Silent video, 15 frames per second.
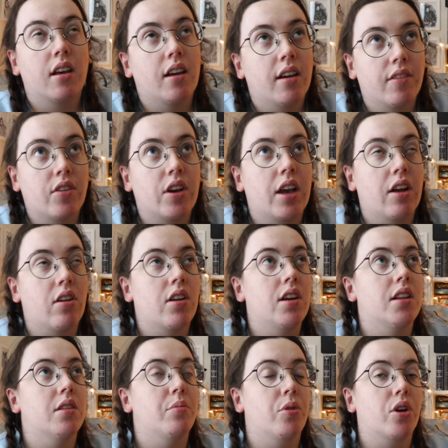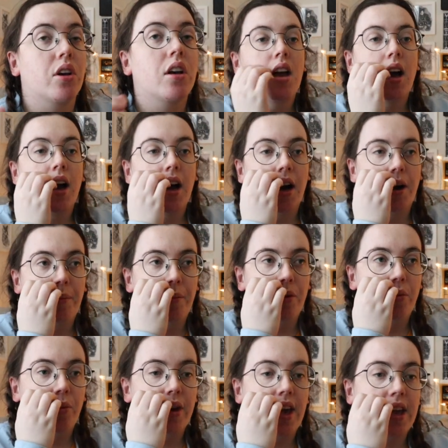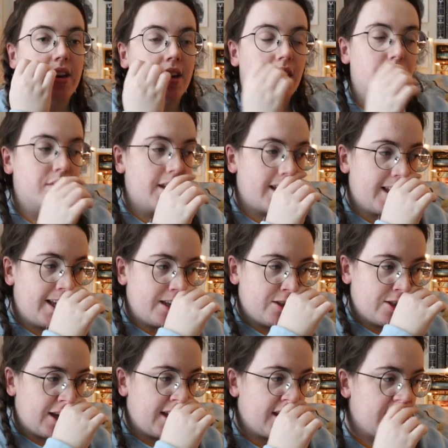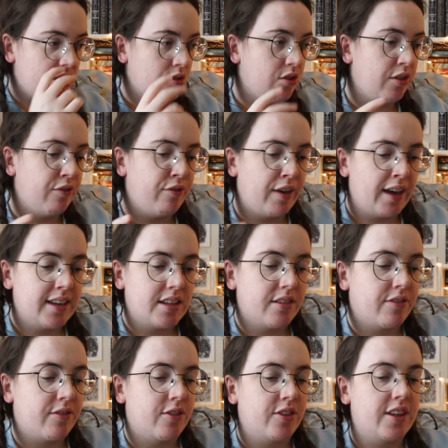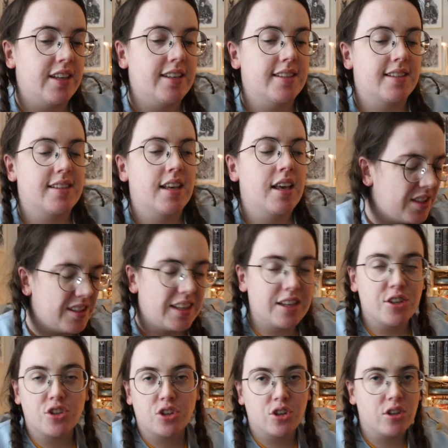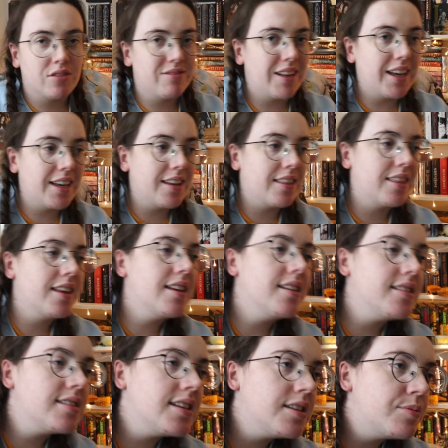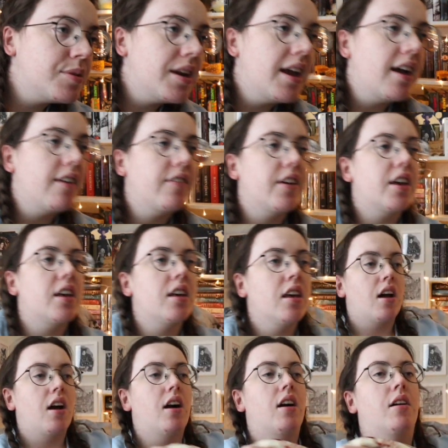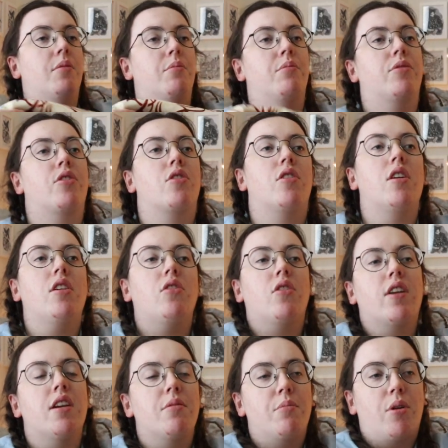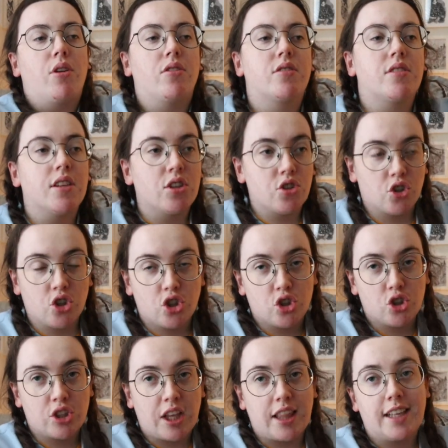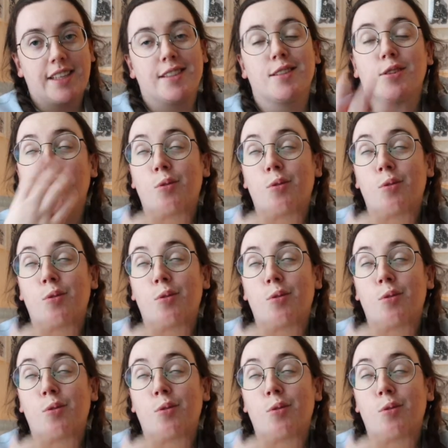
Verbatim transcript: every errand in the book. Um, we ended up taking Jake to the vet for these seizure-like things he's been having. Um, they're not grand mal seizures. That's the